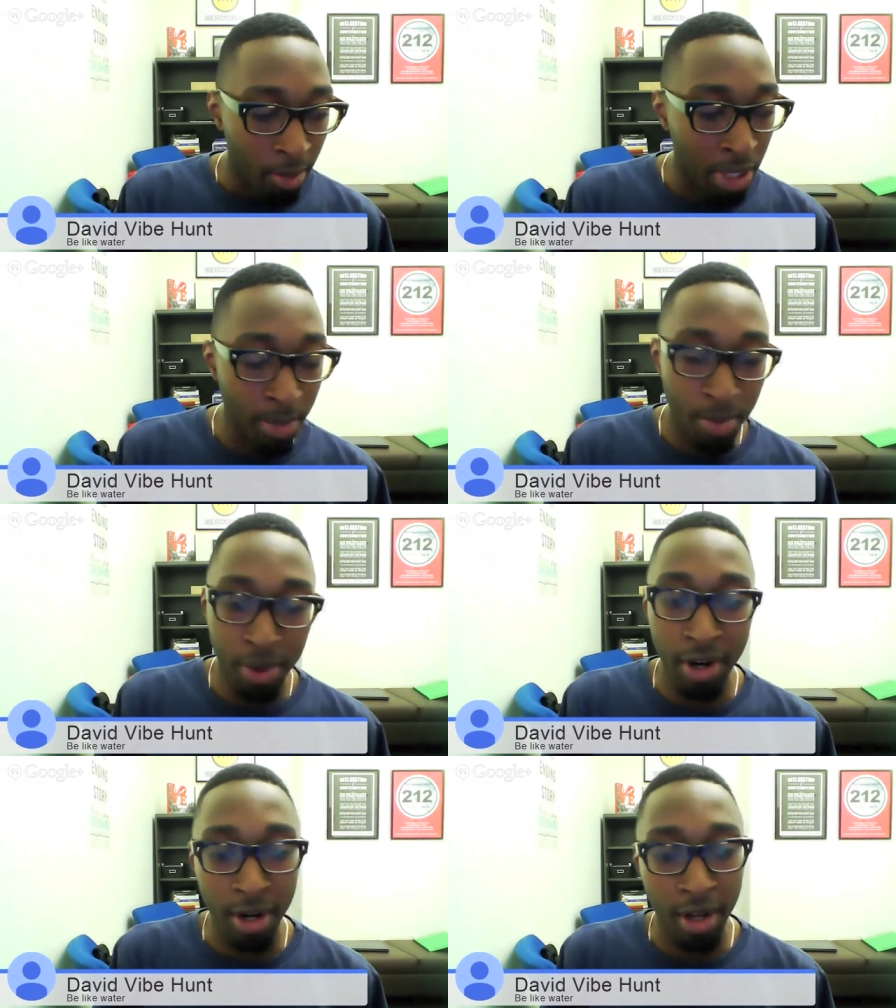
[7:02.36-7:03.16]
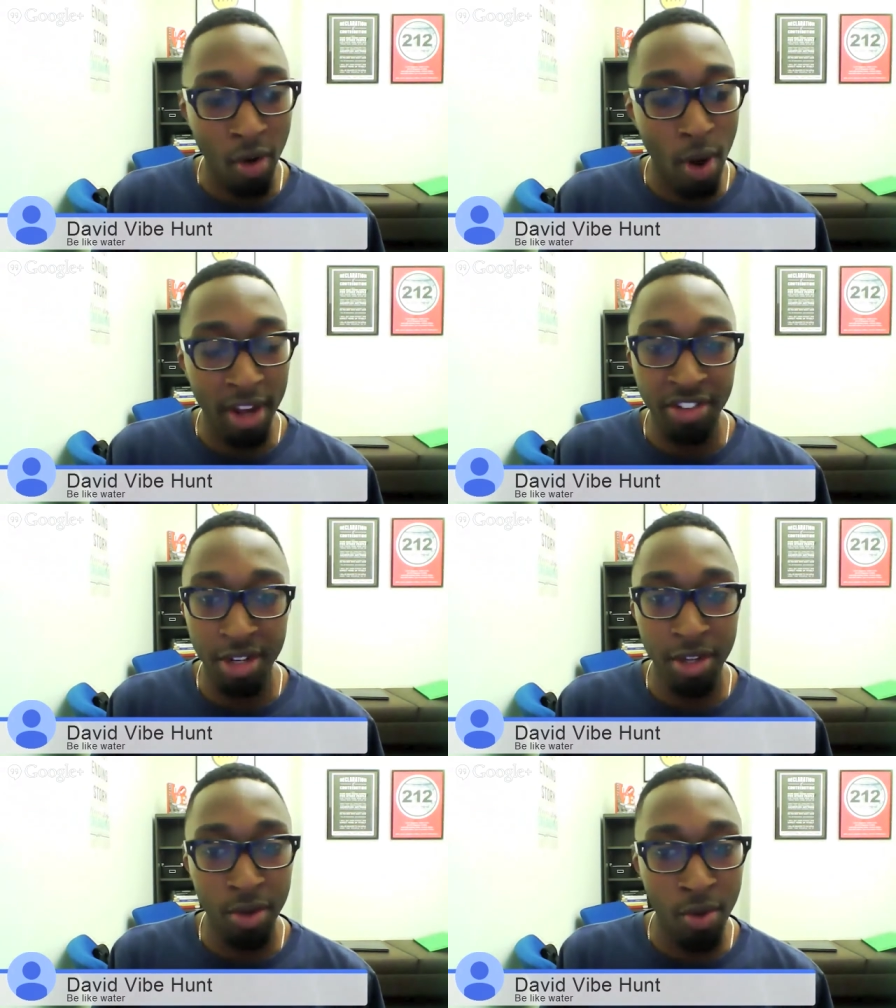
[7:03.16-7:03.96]
people are going to
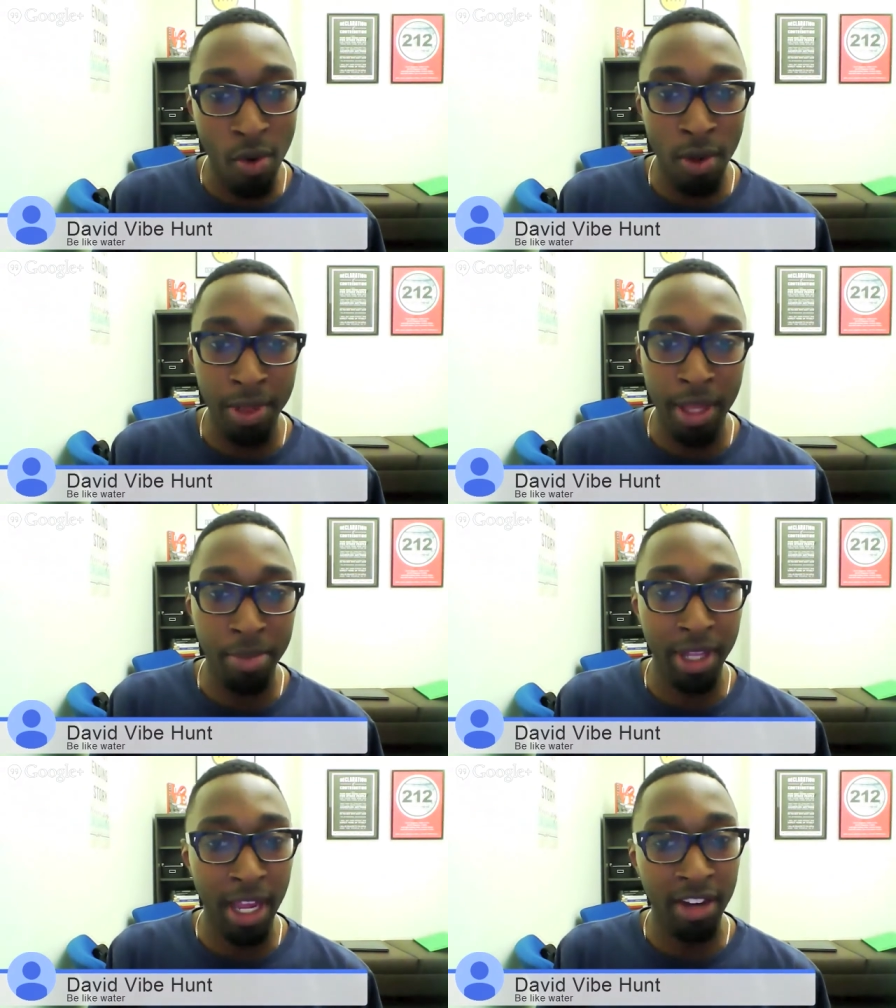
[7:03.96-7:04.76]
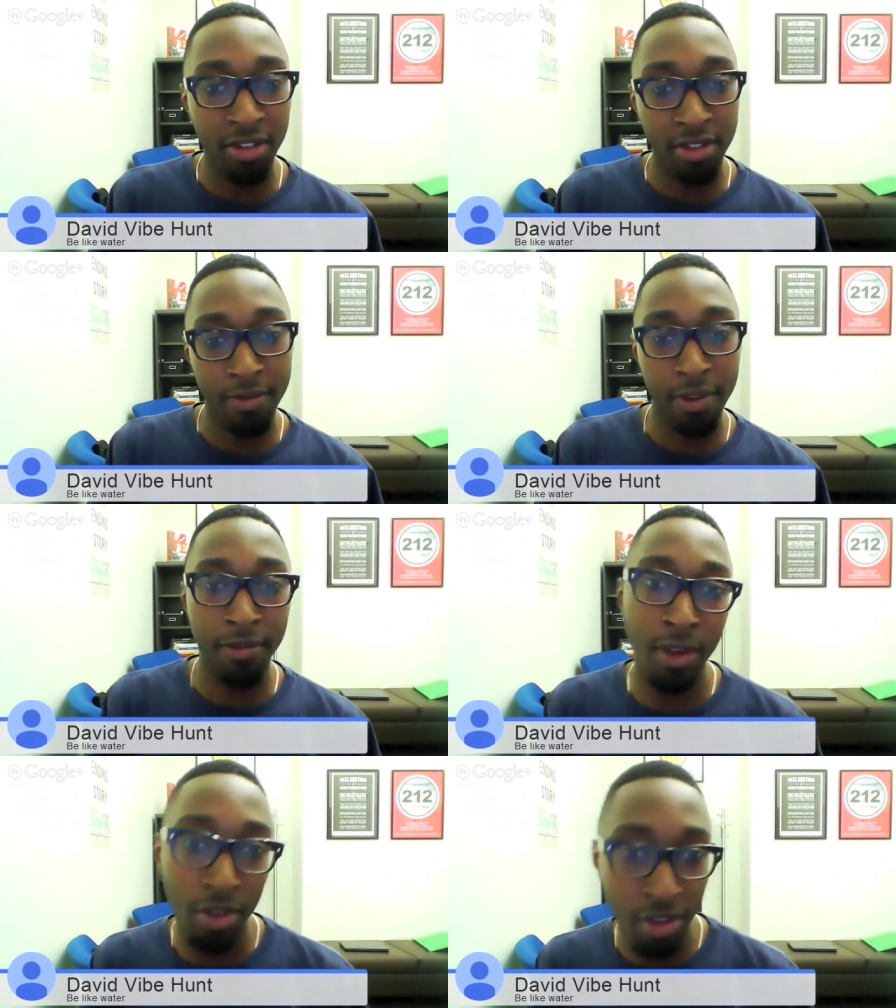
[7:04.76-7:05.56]
question you on the implications of the
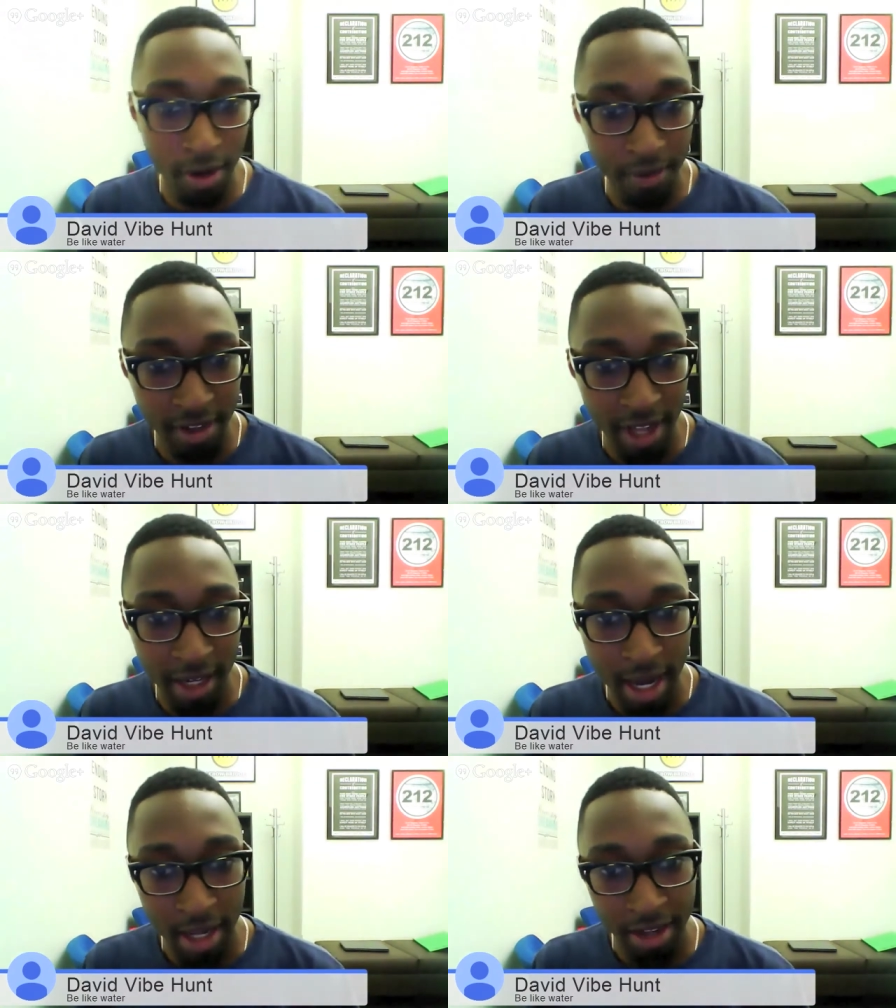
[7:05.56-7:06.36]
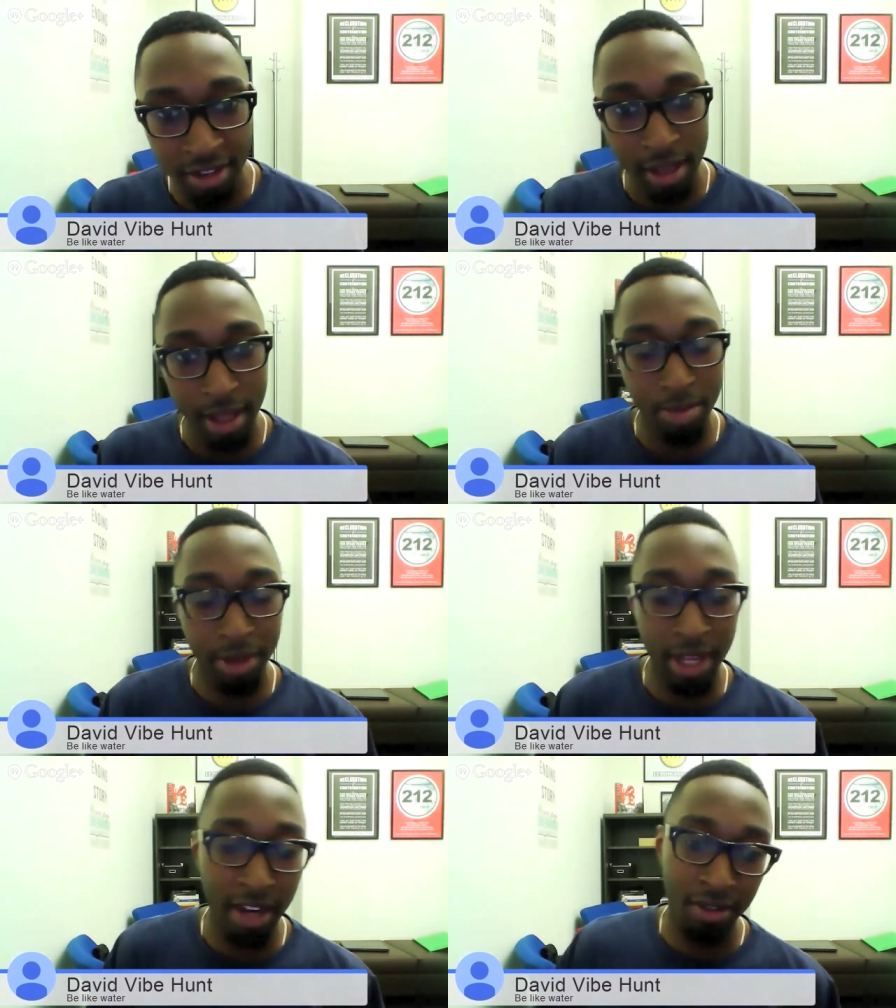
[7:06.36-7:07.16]
future of the technology, the
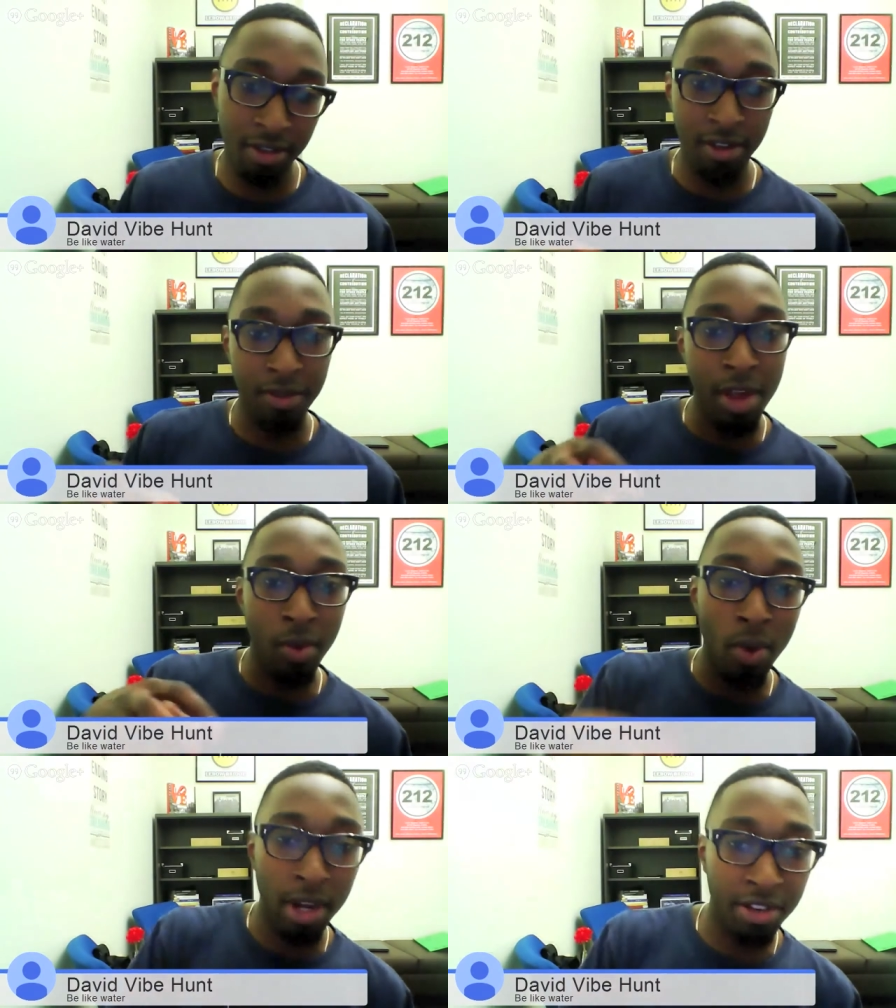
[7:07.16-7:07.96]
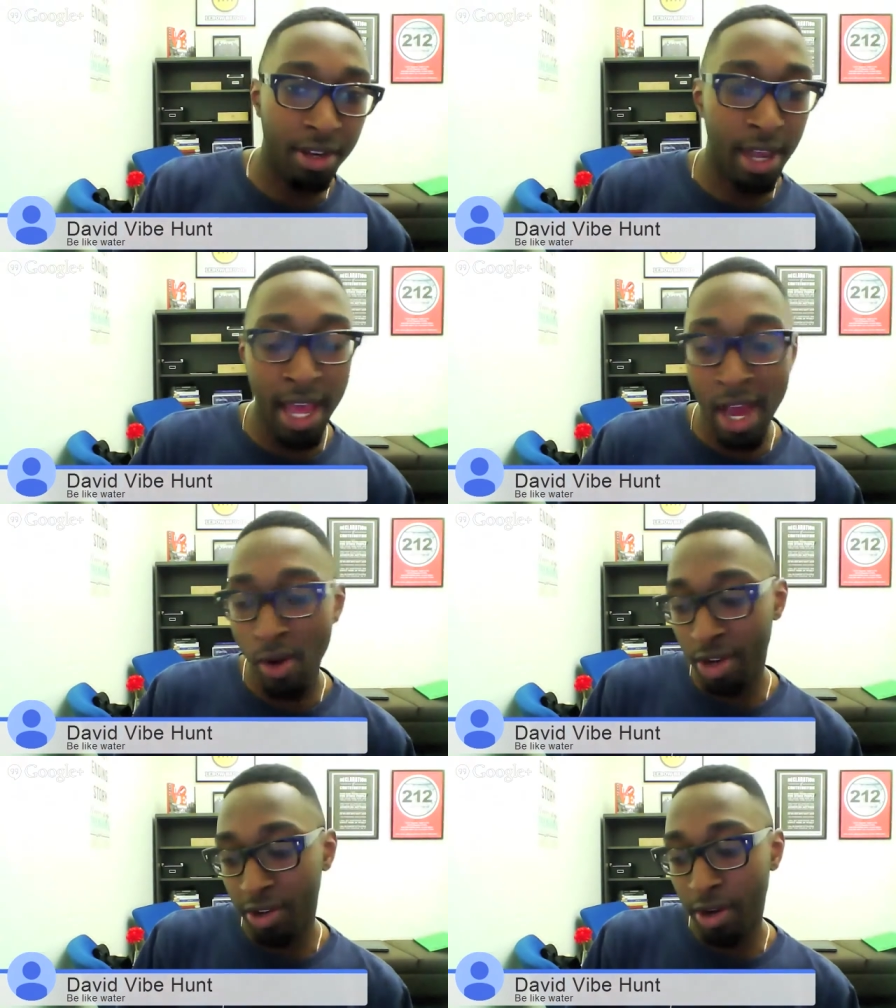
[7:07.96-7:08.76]
implications of what is it now?
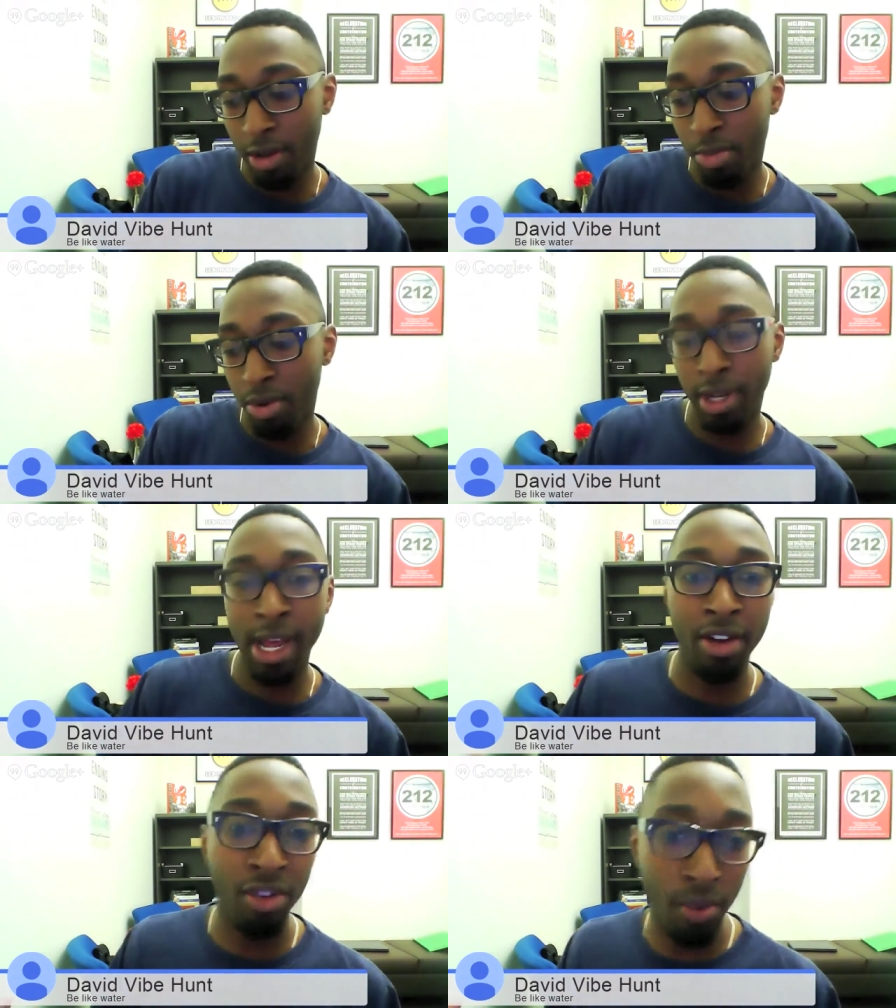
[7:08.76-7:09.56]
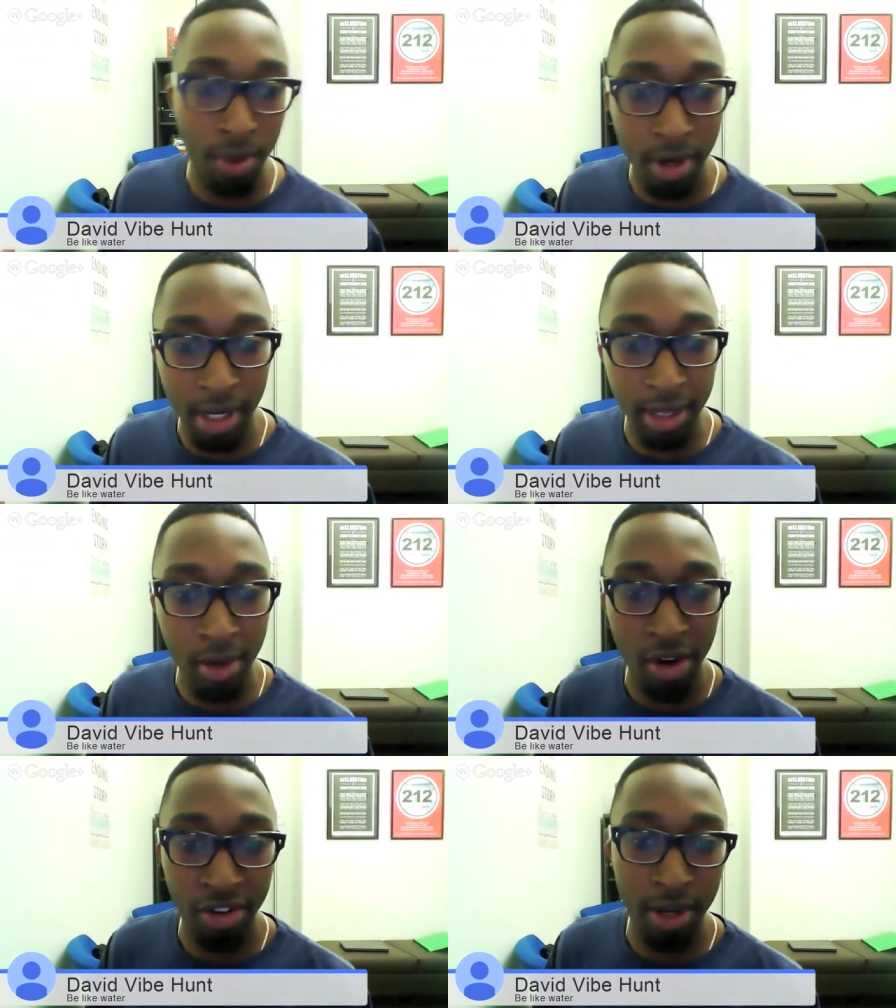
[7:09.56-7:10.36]
Are you going to build it out into a, a,
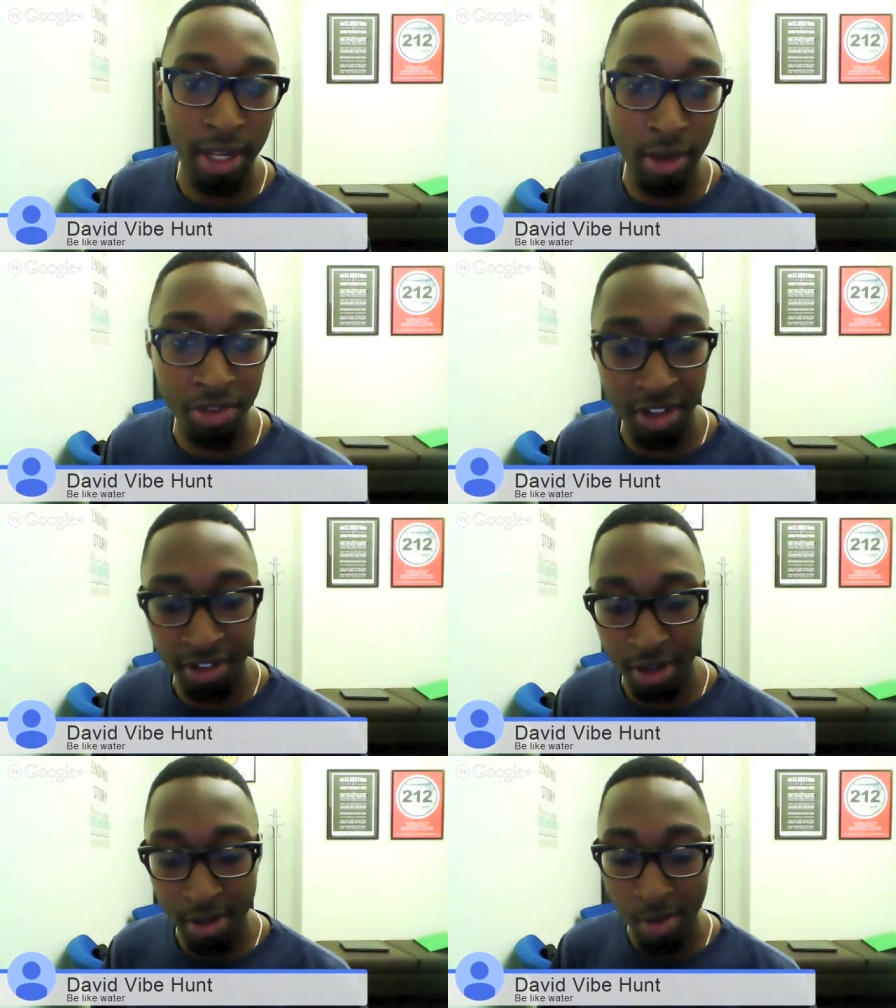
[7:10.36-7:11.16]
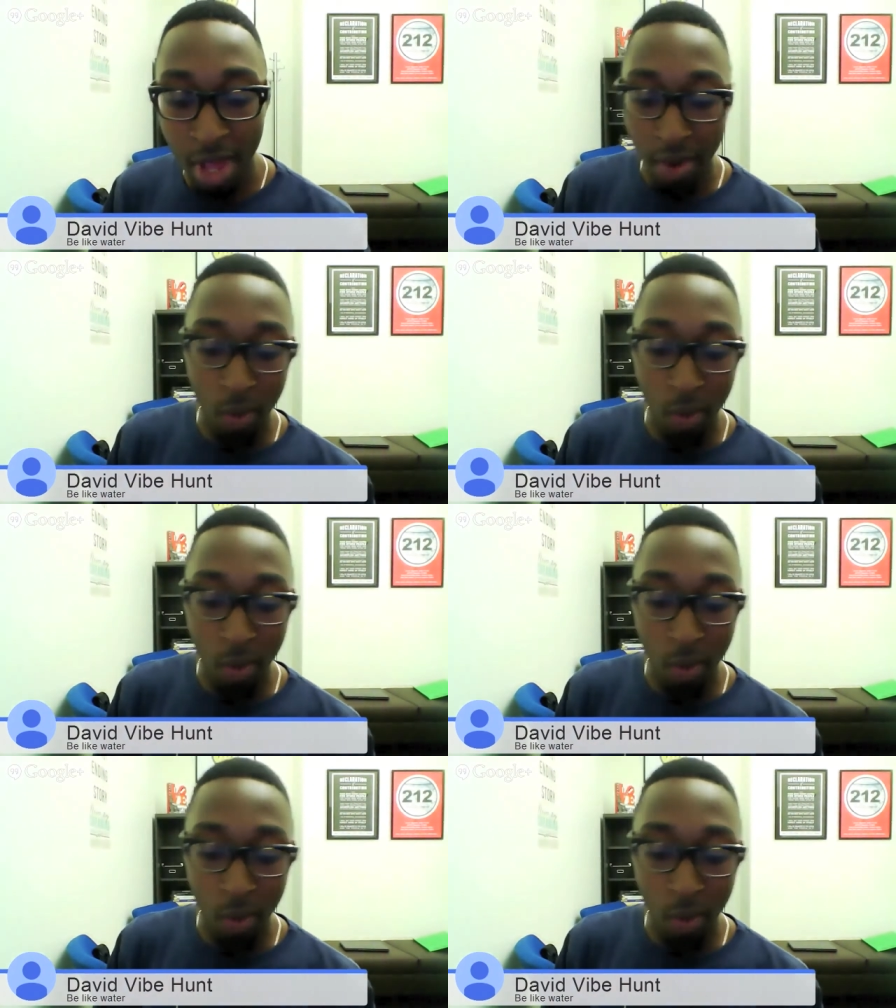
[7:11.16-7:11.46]
larger ecosystem?